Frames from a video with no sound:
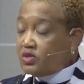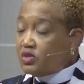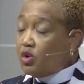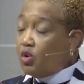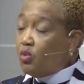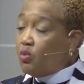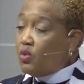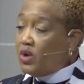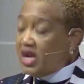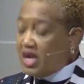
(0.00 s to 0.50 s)

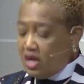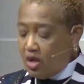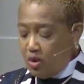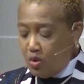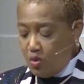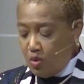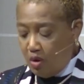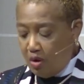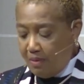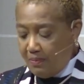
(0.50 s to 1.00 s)
so we
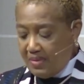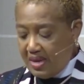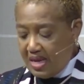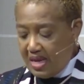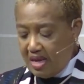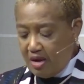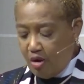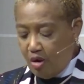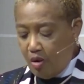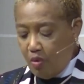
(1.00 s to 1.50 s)
who are
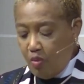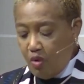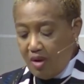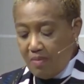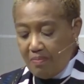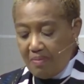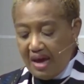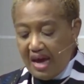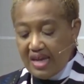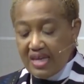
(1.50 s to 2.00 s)
many are
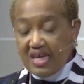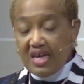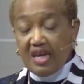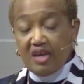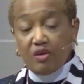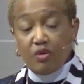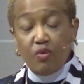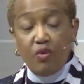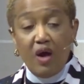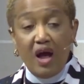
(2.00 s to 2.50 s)
one body
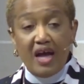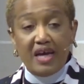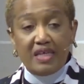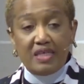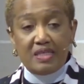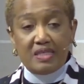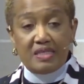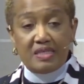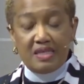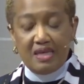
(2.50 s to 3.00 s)
in
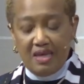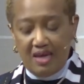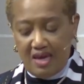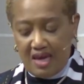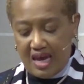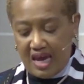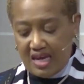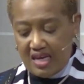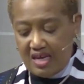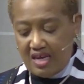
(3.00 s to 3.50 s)
Christ,
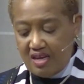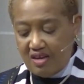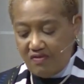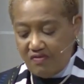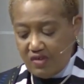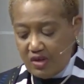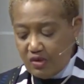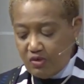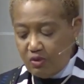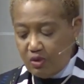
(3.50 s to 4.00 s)
and
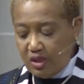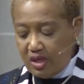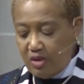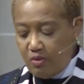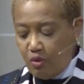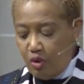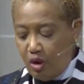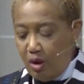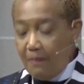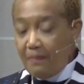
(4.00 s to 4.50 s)

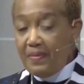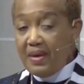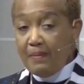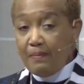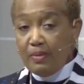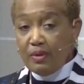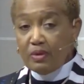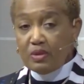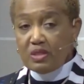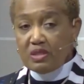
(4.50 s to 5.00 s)
individually we are
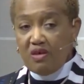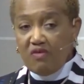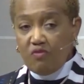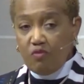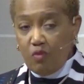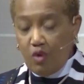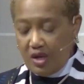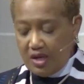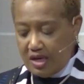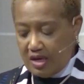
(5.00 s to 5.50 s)
members
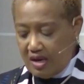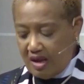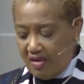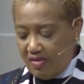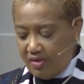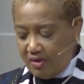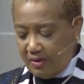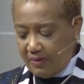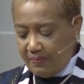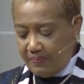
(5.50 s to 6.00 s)
of one
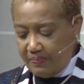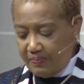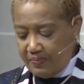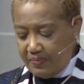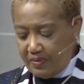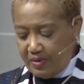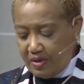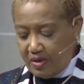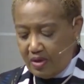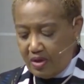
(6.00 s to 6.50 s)
another.
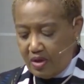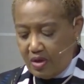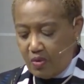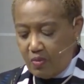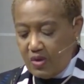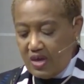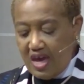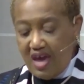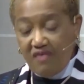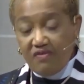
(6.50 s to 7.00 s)

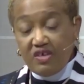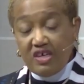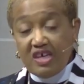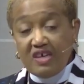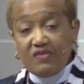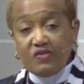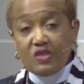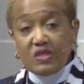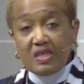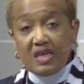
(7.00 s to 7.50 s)
We have
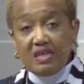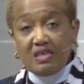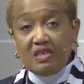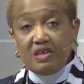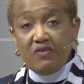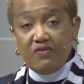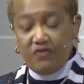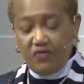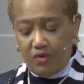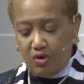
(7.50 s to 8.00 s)
gifts
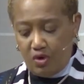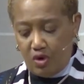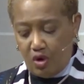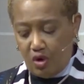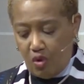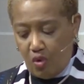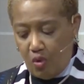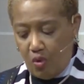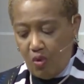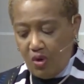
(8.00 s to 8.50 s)
that differ
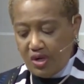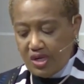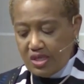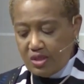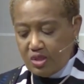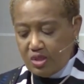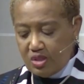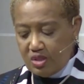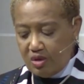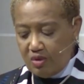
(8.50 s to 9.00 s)

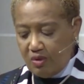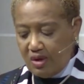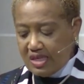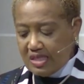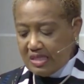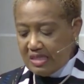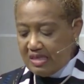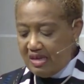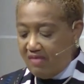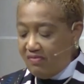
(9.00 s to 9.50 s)
according to the
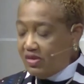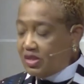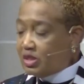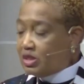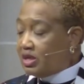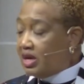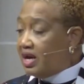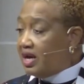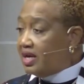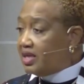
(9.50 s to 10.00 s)
grace
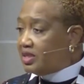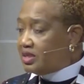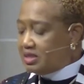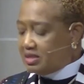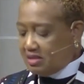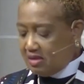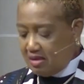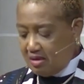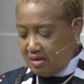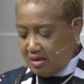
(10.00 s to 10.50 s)
given to
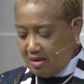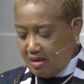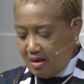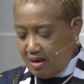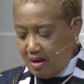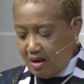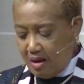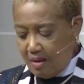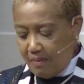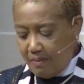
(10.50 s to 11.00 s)
us
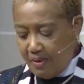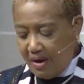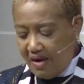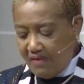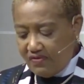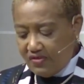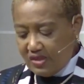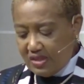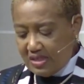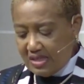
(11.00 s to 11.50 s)

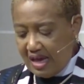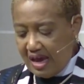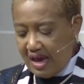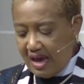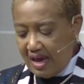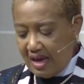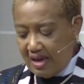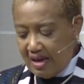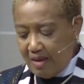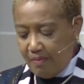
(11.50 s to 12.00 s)

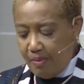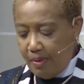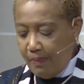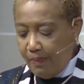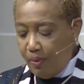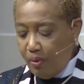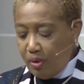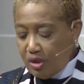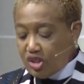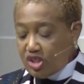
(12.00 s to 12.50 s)
prophesy in
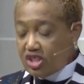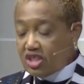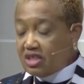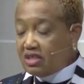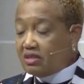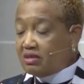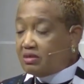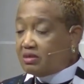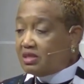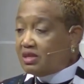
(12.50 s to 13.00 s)

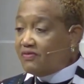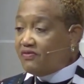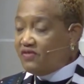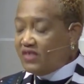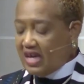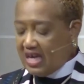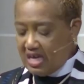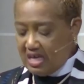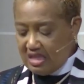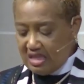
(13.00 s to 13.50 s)
proportion to
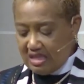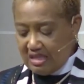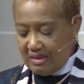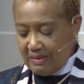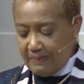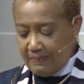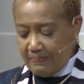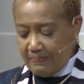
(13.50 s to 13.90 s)
faith,